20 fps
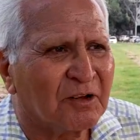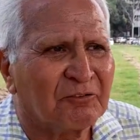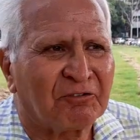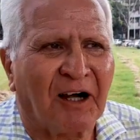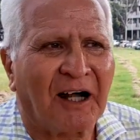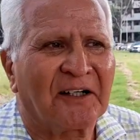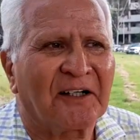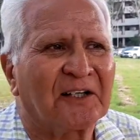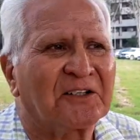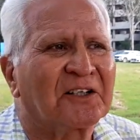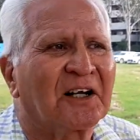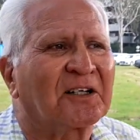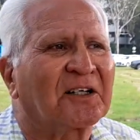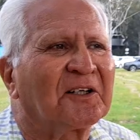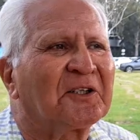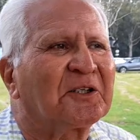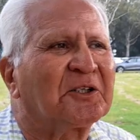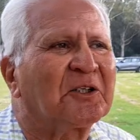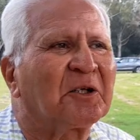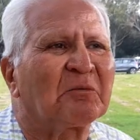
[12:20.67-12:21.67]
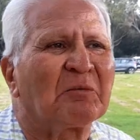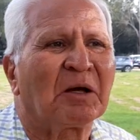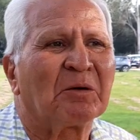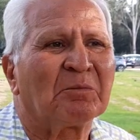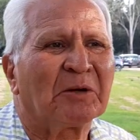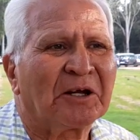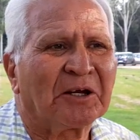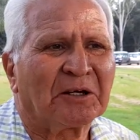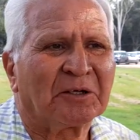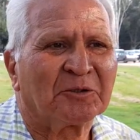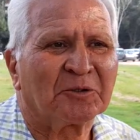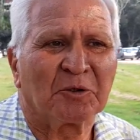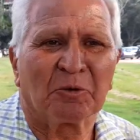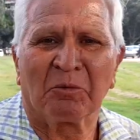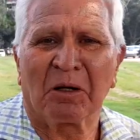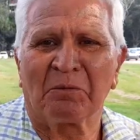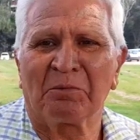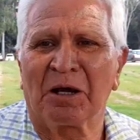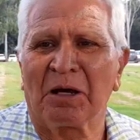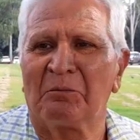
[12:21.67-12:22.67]
financial condition may be, you
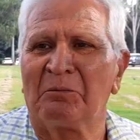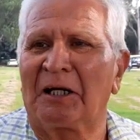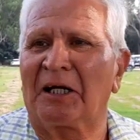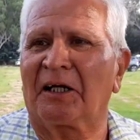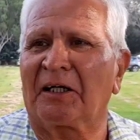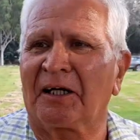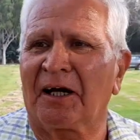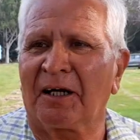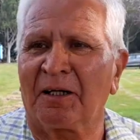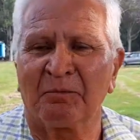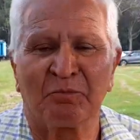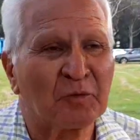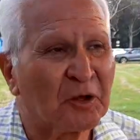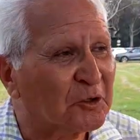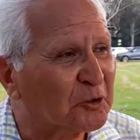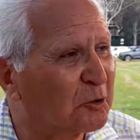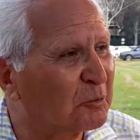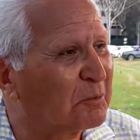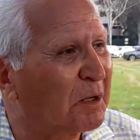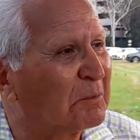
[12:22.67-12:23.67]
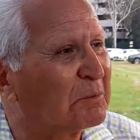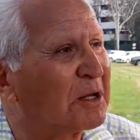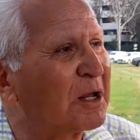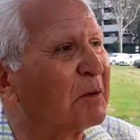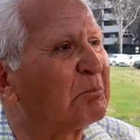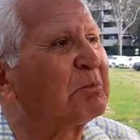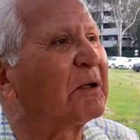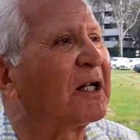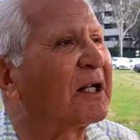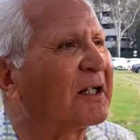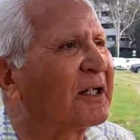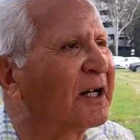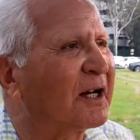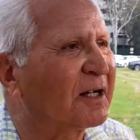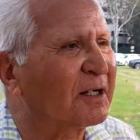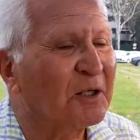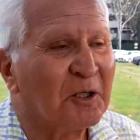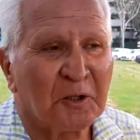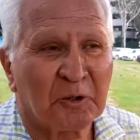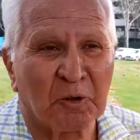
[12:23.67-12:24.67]
may be a millionaire, you may be a billionaire,
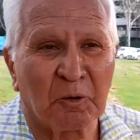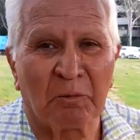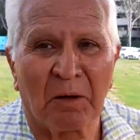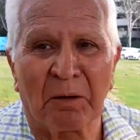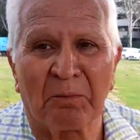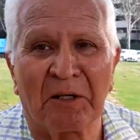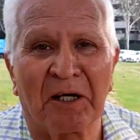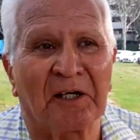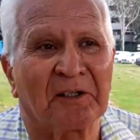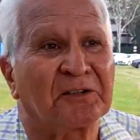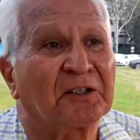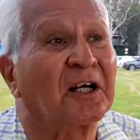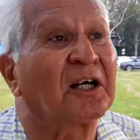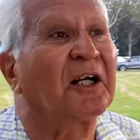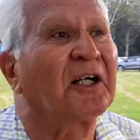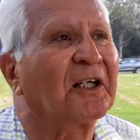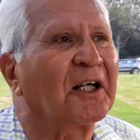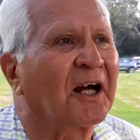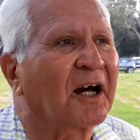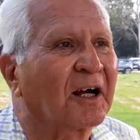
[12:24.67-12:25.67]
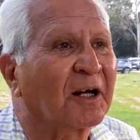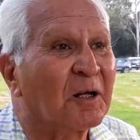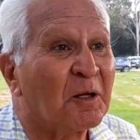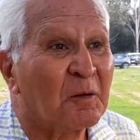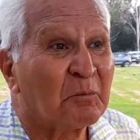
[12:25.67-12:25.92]
you may be a trillionaire,